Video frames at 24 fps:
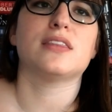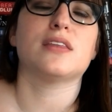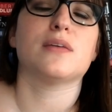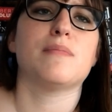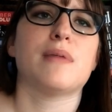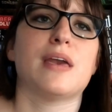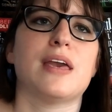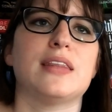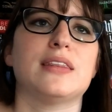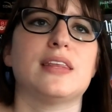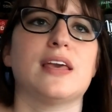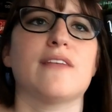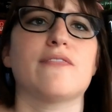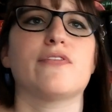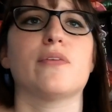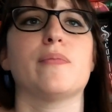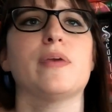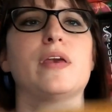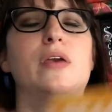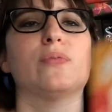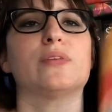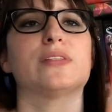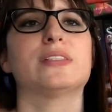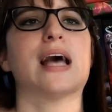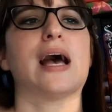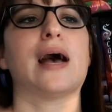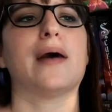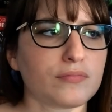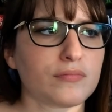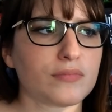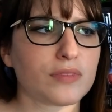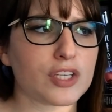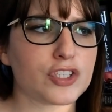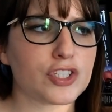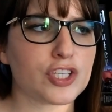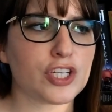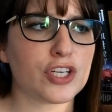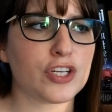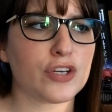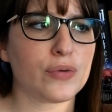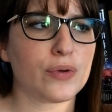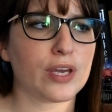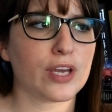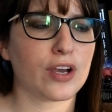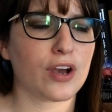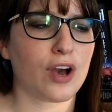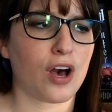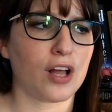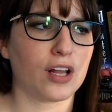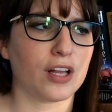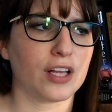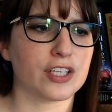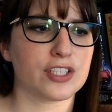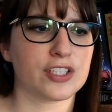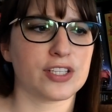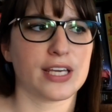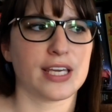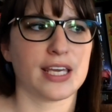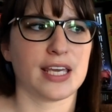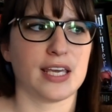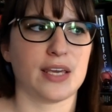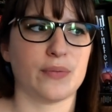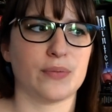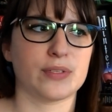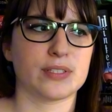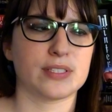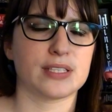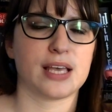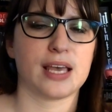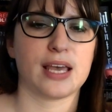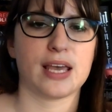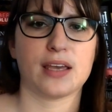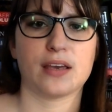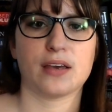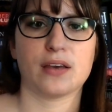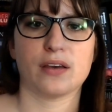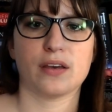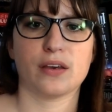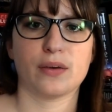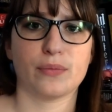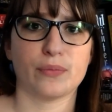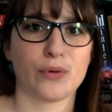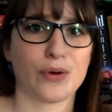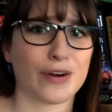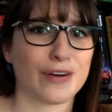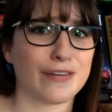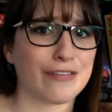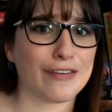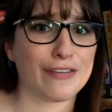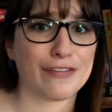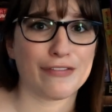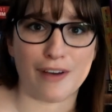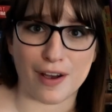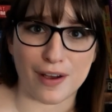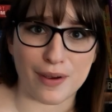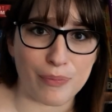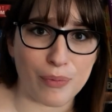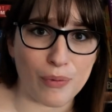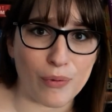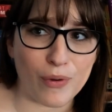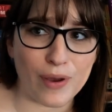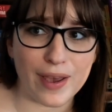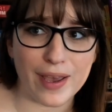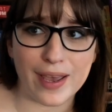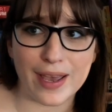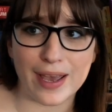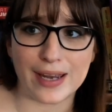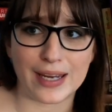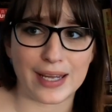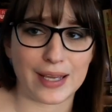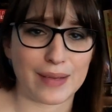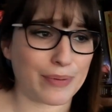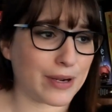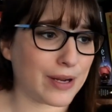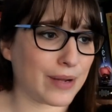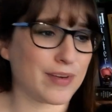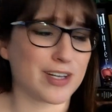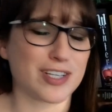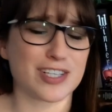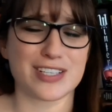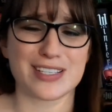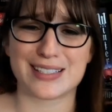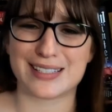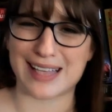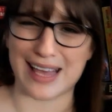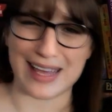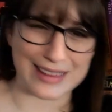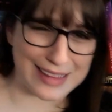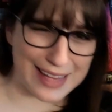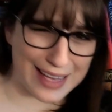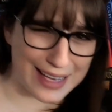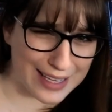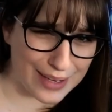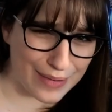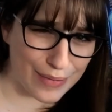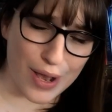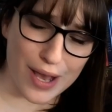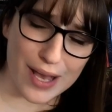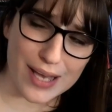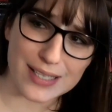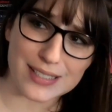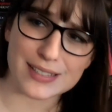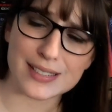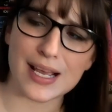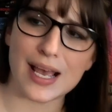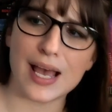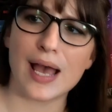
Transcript: The main thing for me was that she knew in college that he was like more of a fuckboy, and he pretty much said that he was,